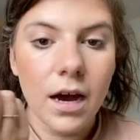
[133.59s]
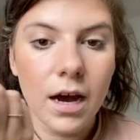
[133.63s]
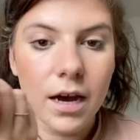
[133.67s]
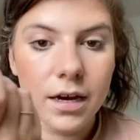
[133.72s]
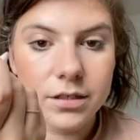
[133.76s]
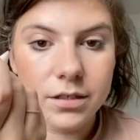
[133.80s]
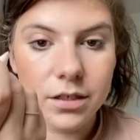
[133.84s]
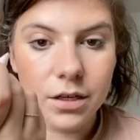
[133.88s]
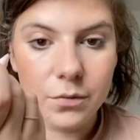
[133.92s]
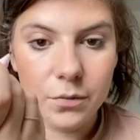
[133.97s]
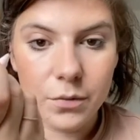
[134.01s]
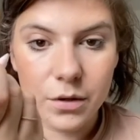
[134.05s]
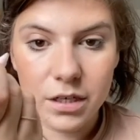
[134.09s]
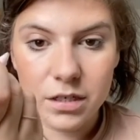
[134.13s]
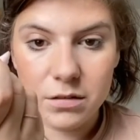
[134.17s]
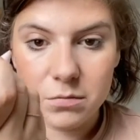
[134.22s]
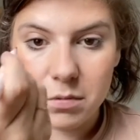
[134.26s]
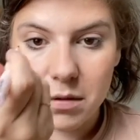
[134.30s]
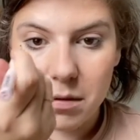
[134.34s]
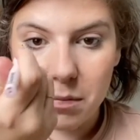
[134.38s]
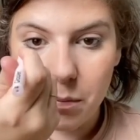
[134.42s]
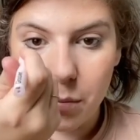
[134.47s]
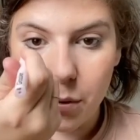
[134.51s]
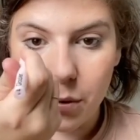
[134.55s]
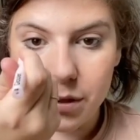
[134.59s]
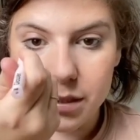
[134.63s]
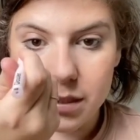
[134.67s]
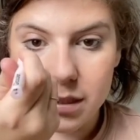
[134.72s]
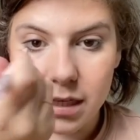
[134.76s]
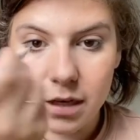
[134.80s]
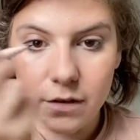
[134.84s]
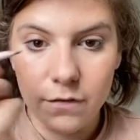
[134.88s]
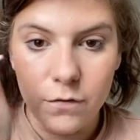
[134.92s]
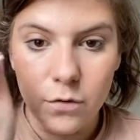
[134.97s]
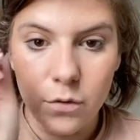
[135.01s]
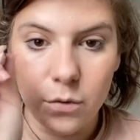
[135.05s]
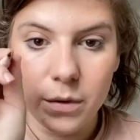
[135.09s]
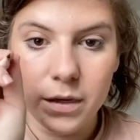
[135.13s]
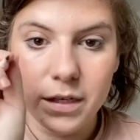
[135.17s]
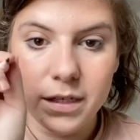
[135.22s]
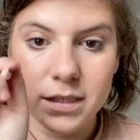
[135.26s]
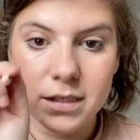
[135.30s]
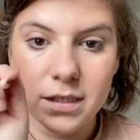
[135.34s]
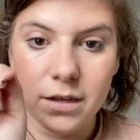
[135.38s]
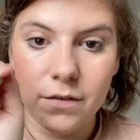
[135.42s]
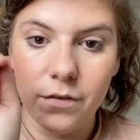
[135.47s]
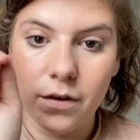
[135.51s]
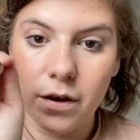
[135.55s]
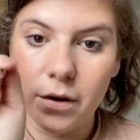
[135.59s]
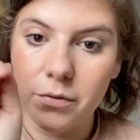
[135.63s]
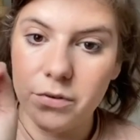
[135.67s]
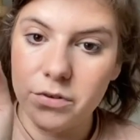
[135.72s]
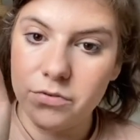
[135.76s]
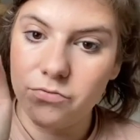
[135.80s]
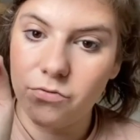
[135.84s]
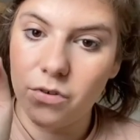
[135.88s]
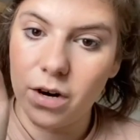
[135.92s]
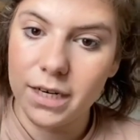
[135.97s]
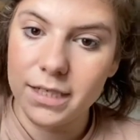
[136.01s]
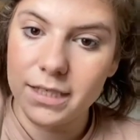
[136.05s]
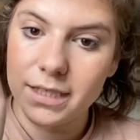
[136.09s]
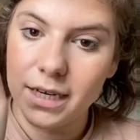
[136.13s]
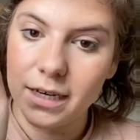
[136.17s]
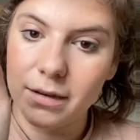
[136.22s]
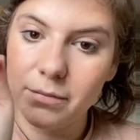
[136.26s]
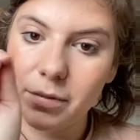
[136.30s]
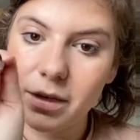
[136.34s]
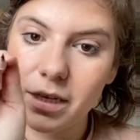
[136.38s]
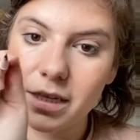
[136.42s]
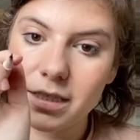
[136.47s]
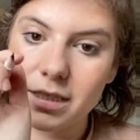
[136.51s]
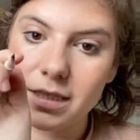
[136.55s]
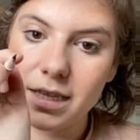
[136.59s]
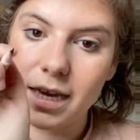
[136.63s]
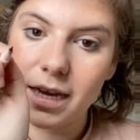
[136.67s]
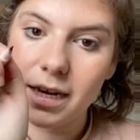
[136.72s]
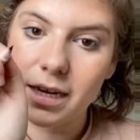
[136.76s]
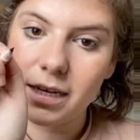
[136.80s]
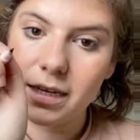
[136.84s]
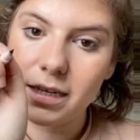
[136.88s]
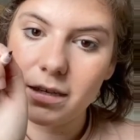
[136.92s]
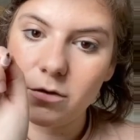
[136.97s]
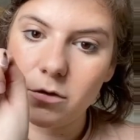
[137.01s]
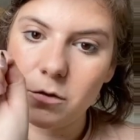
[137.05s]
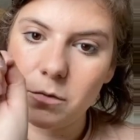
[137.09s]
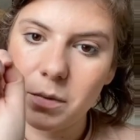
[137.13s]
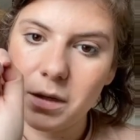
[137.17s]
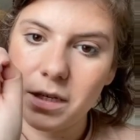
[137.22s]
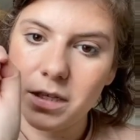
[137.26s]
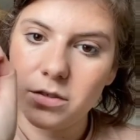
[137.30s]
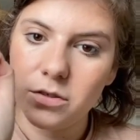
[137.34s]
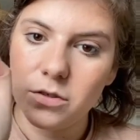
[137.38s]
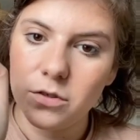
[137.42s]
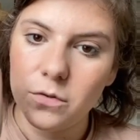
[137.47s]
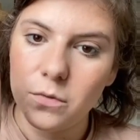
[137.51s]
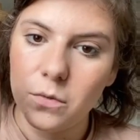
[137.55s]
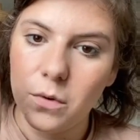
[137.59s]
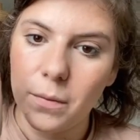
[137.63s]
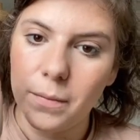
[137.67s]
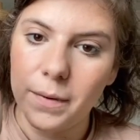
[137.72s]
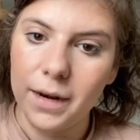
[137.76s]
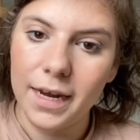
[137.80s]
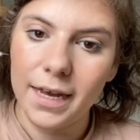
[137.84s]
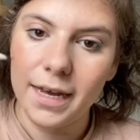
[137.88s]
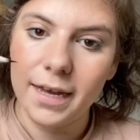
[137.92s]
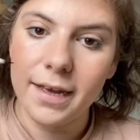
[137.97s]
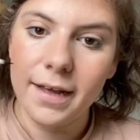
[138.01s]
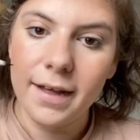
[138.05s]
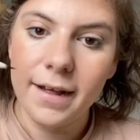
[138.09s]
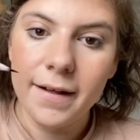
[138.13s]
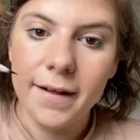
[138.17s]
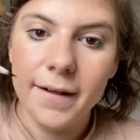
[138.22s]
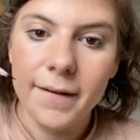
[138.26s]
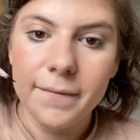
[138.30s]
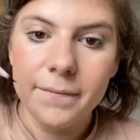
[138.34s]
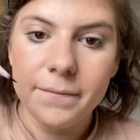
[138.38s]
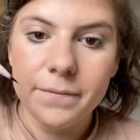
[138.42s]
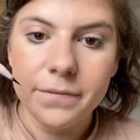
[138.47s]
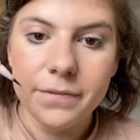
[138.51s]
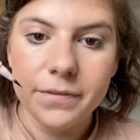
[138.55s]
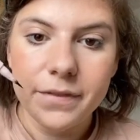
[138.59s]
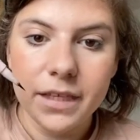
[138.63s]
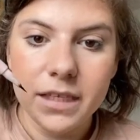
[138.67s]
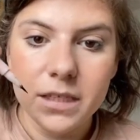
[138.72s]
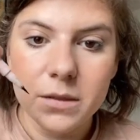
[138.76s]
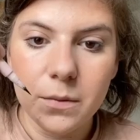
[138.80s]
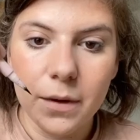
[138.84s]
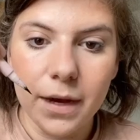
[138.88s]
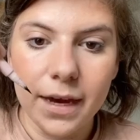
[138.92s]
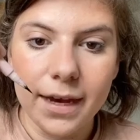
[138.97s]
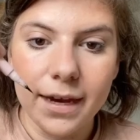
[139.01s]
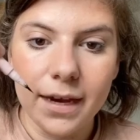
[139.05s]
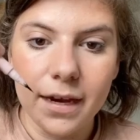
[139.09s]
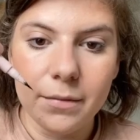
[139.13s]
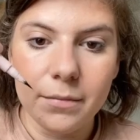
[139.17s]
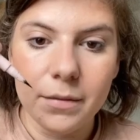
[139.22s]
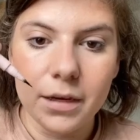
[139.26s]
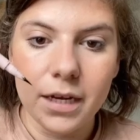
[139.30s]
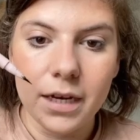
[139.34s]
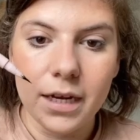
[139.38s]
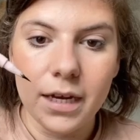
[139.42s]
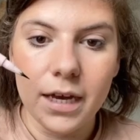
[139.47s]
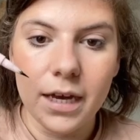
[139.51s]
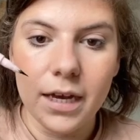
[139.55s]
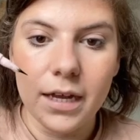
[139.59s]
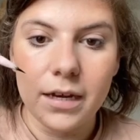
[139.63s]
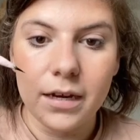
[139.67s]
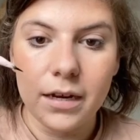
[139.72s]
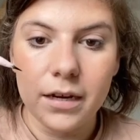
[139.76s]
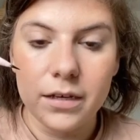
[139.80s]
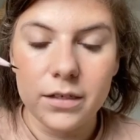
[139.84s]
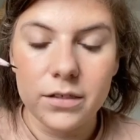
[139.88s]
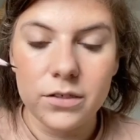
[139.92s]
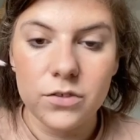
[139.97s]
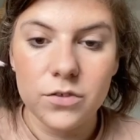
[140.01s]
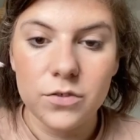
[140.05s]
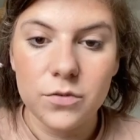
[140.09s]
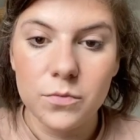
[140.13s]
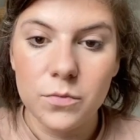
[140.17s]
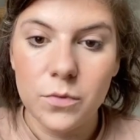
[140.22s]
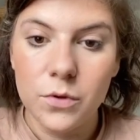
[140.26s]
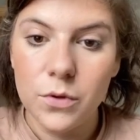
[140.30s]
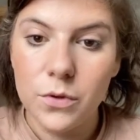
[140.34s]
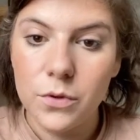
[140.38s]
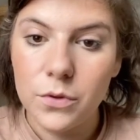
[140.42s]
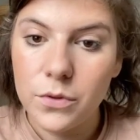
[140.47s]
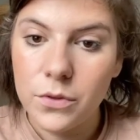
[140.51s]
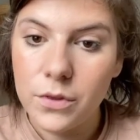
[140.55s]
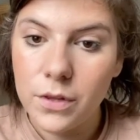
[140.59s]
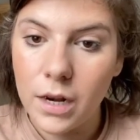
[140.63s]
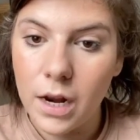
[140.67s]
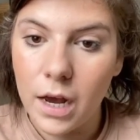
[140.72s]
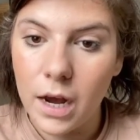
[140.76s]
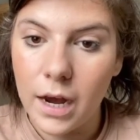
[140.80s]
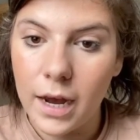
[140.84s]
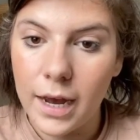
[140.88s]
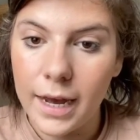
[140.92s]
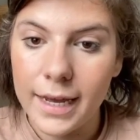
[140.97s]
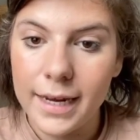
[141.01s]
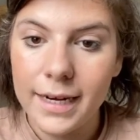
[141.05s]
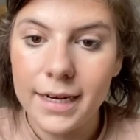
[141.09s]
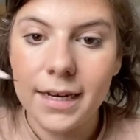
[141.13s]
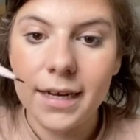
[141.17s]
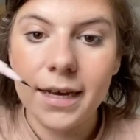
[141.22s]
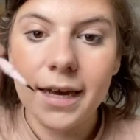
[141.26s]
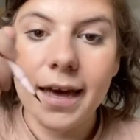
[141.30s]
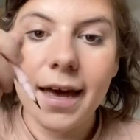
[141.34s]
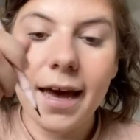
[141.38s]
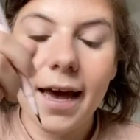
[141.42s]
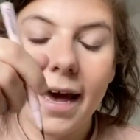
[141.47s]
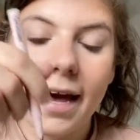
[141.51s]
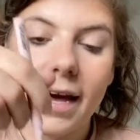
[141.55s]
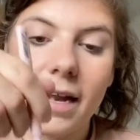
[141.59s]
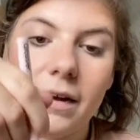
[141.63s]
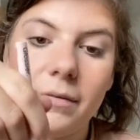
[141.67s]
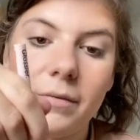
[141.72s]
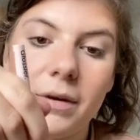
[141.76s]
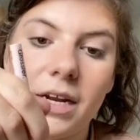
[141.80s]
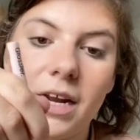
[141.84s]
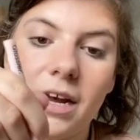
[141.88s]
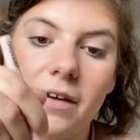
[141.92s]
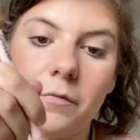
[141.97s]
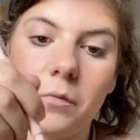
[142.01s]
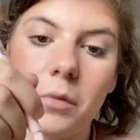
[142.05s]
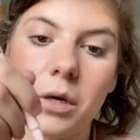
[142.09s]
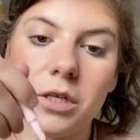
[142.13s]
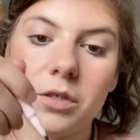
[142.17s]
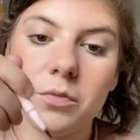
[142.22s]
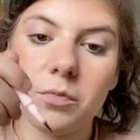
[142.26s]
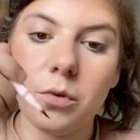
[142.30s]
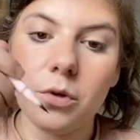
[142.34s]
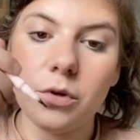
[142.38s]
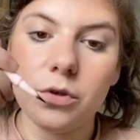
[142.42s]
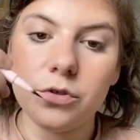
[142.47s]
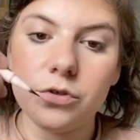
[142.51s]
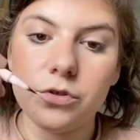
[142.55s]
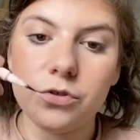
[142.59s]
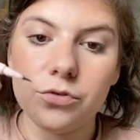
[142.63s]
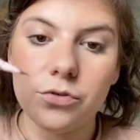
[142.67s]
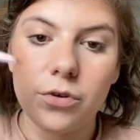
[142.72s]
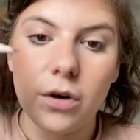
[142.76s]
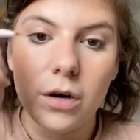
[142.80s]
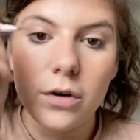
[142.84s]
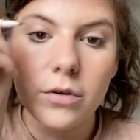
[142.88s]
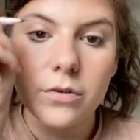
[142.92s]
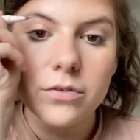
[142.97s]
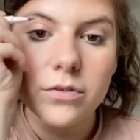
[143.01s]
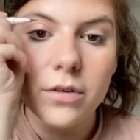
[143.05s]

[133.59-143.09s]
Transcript: I don't want it to be pointing forward as if I was writing because then it would be too wobbly. This way I'm going to get a nice smooth line and I'm going to have much more control.